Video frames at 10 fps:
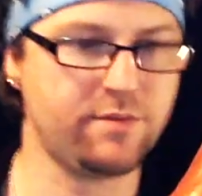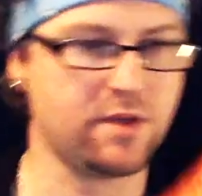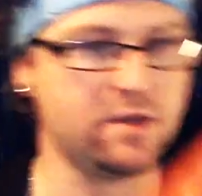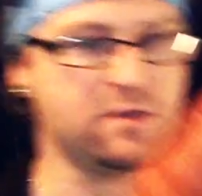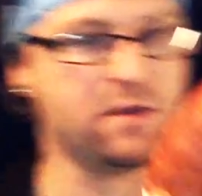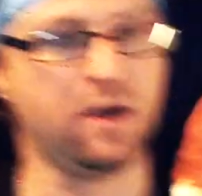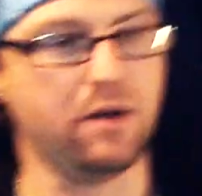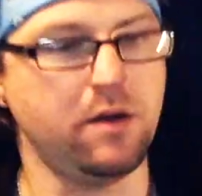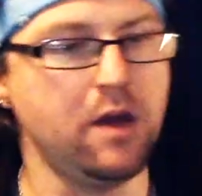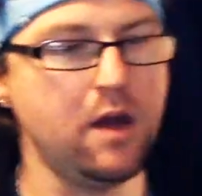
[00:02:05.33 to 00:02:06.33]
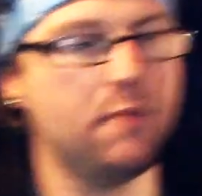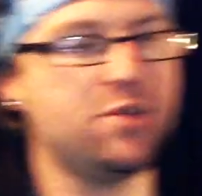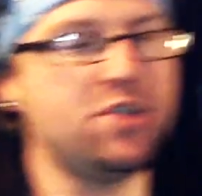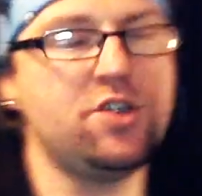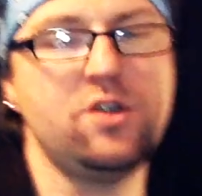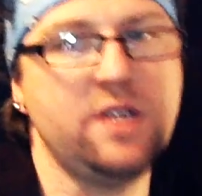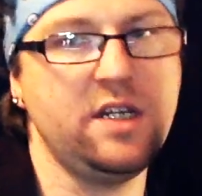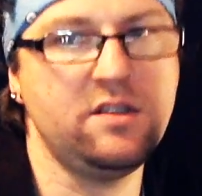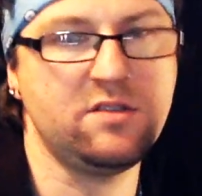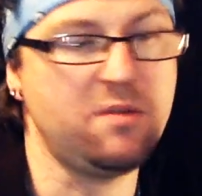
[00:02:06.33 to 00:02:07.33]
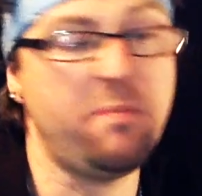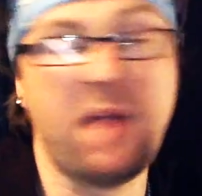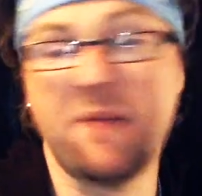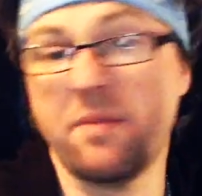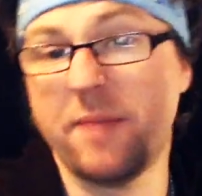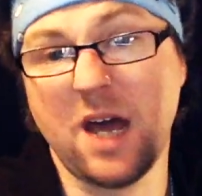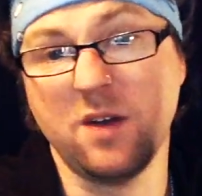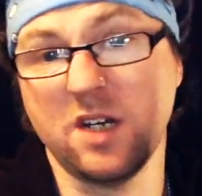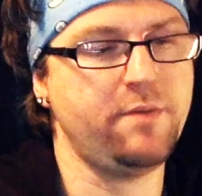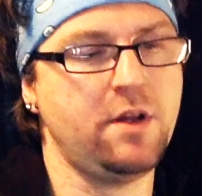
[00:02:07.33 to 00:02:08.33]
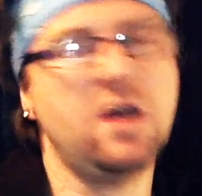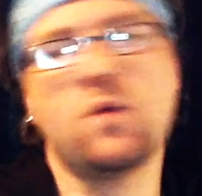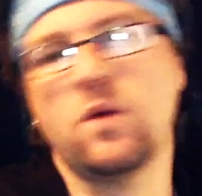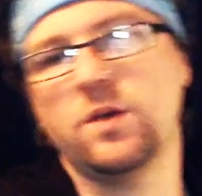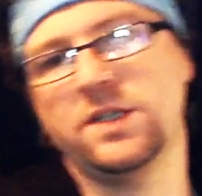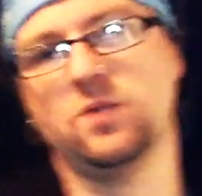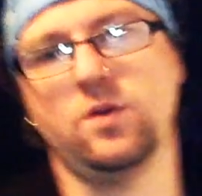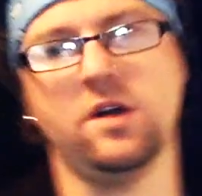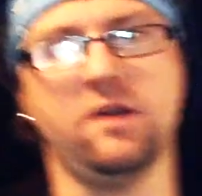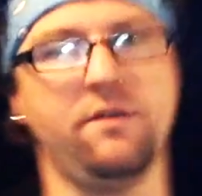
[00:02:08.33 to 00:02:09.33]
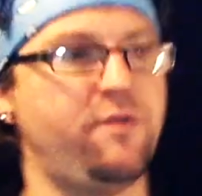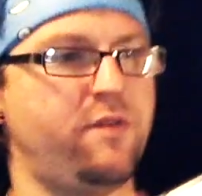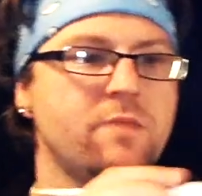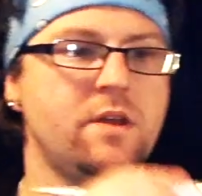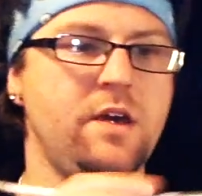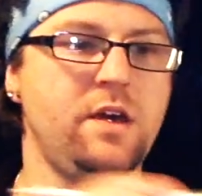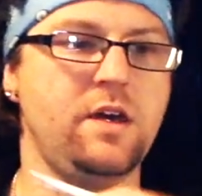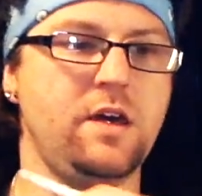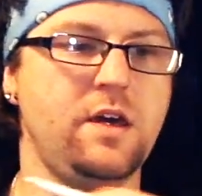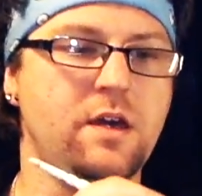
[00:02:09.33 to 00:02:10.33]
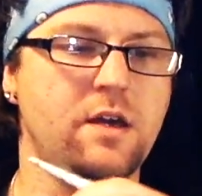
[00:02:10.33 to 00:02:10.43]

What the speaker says: So just using some baby powder, like what we did with the